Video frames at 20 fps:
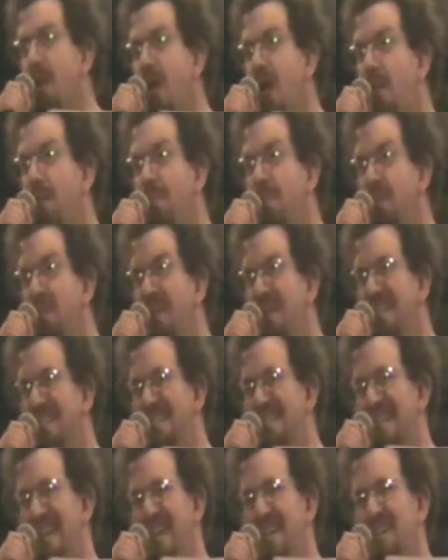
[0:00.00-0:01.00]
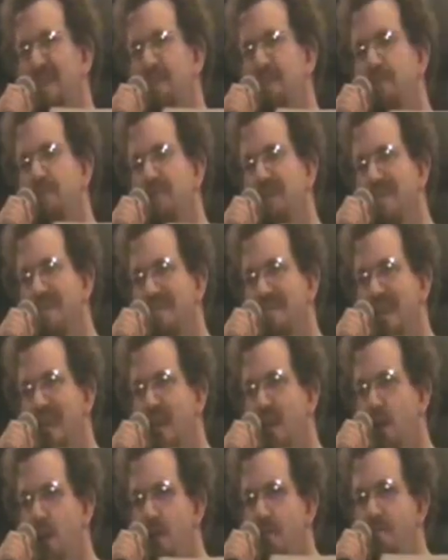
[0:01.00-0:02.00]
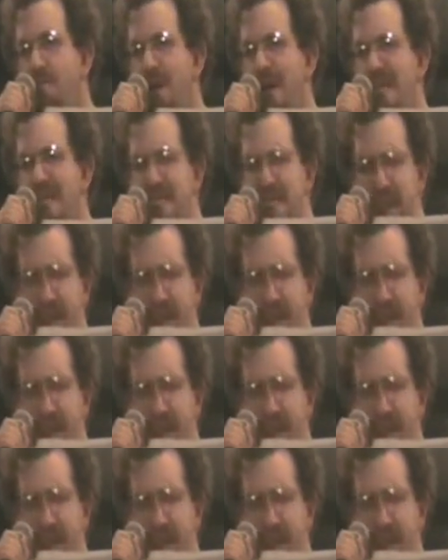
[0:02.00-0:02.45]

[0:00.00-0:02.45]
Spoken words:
may I please get the police state off my